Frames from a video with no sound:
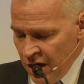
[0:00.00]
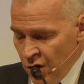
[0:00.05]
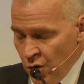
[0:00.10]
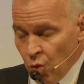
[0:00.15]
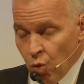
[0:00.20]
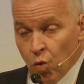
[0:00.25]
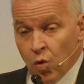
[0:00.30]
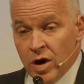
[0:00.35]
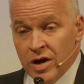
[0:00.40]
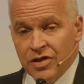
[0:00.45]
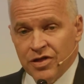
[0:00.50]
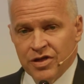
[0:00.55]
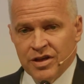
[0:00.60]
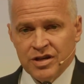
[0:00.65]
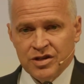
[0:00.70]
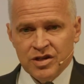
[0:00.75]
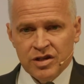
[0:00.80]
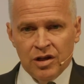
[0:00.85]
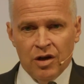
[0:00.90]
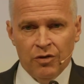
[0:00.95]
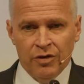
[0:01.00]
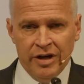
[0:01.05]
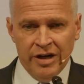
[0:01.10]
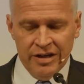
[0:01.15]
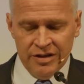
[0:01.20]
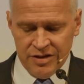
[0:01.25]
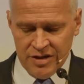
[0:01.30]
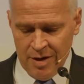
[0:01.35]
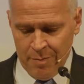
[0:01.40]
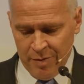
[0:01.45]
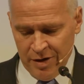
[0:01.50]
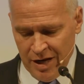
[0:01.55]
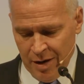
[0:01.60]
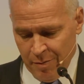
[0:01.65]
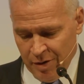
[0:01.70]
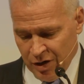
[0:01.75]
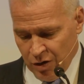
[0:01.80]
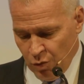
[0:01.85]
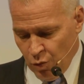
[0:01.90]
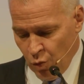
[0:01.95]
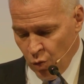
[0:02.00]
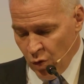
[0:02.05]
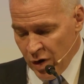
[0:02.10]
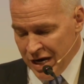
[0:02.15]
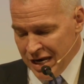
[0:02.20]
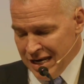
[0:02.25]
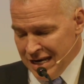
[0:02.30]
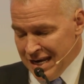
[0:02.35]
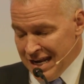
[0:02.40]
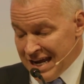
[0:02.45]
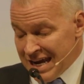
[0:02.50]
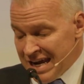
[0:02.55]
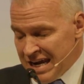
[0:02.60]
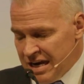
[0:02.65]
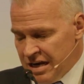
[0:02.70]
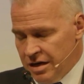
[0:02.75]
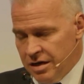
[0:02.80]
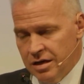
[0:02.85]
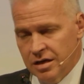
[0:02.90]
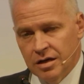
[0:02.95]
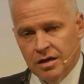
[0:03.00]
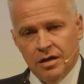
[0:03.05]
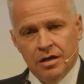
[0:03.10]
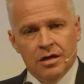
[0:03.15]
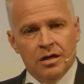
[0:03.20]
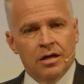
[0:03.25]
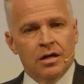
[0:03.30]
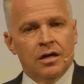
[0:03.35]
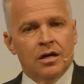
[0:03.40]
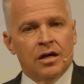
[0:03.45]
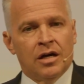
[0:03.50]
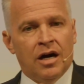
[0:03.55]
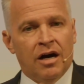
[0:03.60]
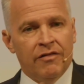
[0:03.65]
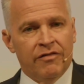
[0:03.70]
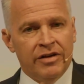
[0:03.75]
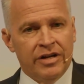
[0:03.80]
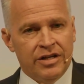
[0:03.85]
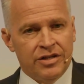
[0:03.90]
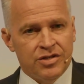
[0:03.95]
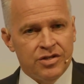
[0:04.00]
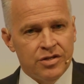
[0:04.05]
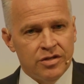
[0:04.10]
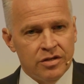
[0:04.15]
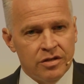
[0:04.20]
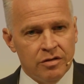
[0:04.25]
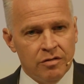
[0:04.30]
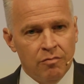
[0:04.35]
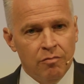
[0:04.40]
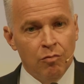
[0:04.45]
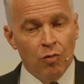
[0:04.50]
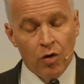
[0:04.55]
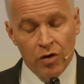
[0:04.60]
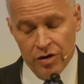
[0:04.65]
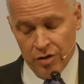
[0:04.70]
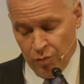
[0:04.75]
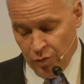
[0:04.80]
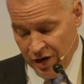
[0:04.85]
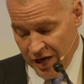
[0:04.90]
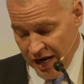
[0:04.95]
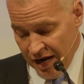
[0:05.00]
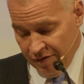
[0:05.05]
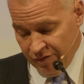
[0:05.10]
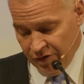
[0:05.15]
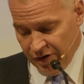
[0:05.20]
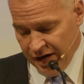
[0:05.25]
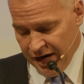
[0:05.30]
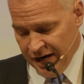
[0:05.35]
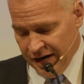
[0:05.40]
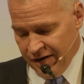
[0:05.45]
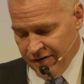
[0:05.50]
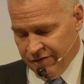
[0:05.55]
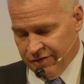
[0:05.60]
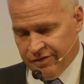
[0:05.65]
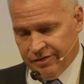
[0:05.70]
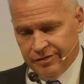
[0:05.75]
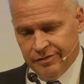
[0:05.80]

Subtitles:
With this loneliness epidemic, we need covenants more than we ever have.